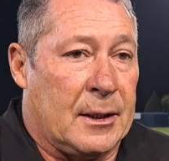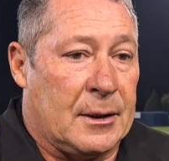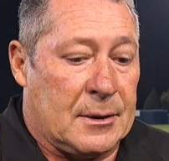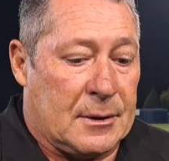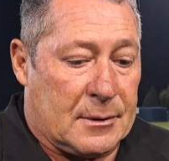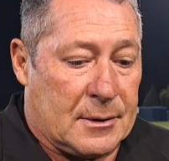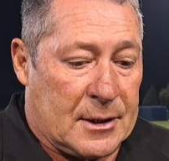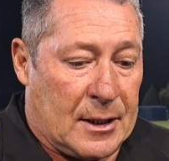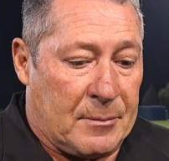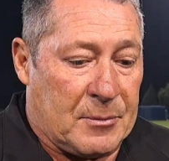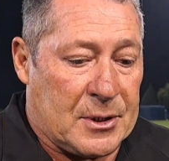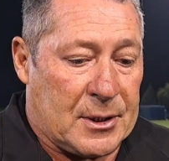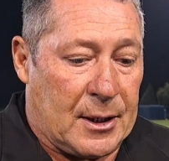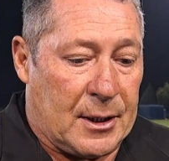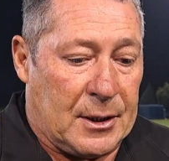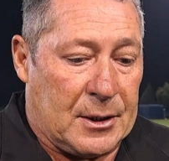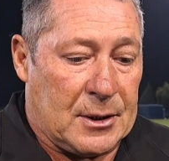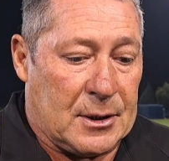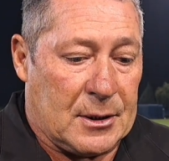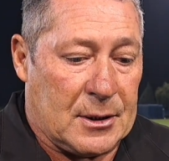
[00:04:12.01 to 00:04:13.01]
at, some
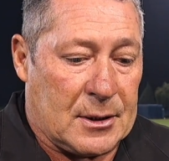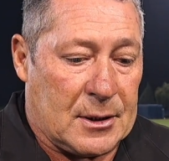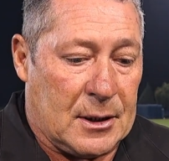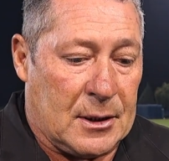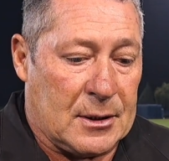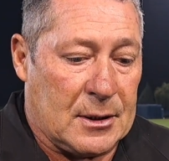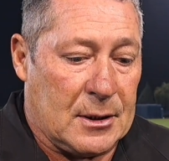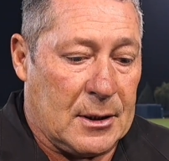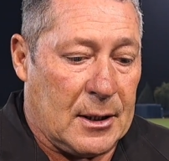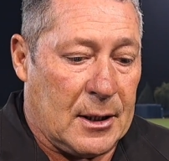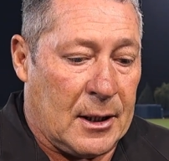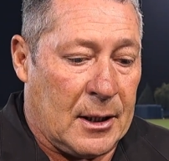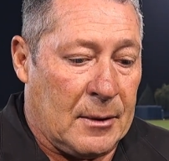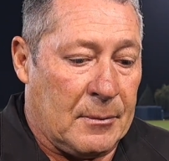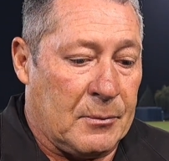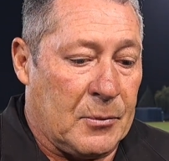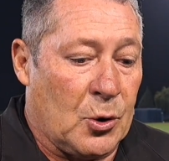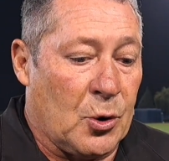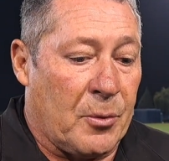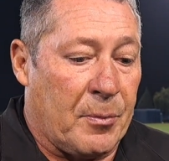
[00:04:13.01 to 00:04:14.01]
stage in the season
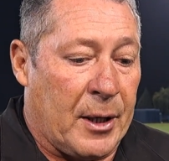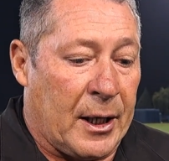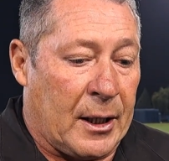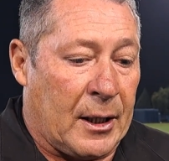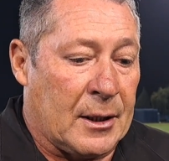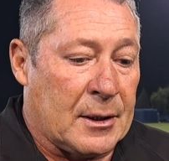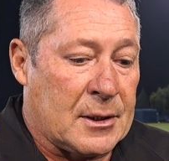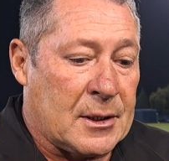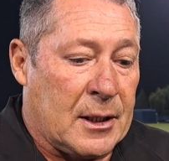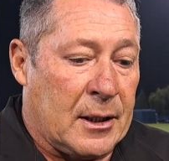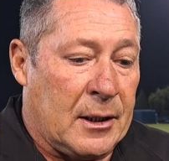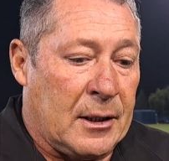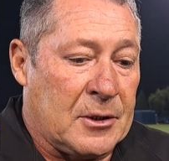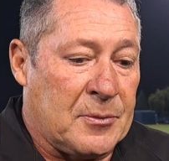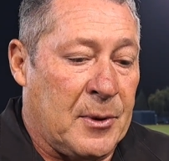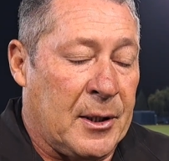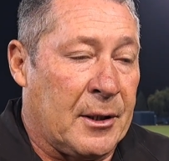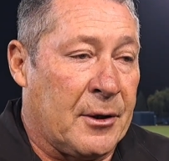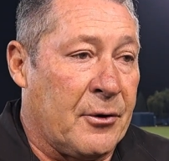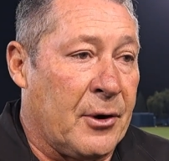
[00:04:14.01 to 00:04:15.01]
and look back and say
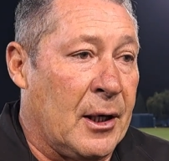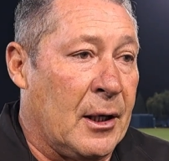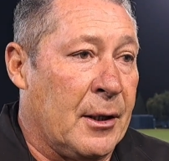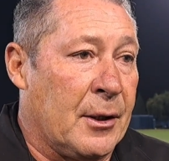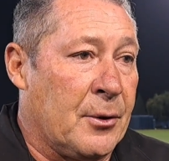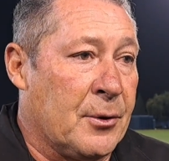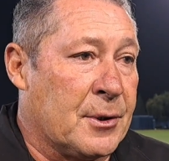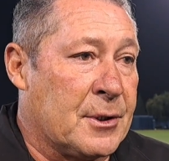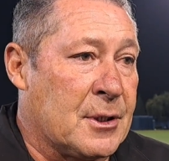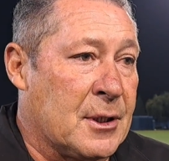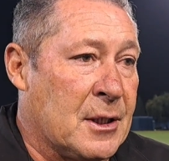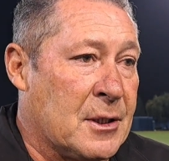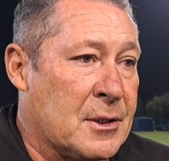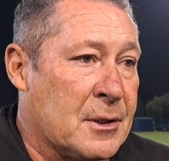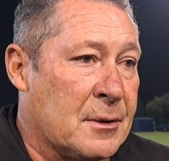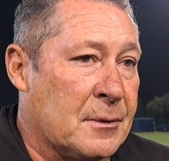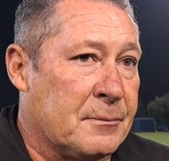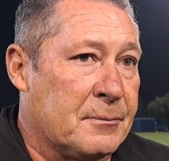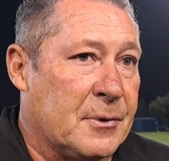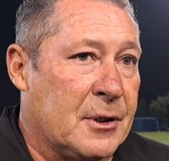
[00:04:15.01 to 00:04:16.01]
it's been a really good
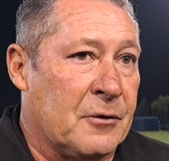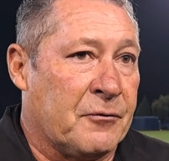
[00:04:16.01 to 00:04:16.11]
season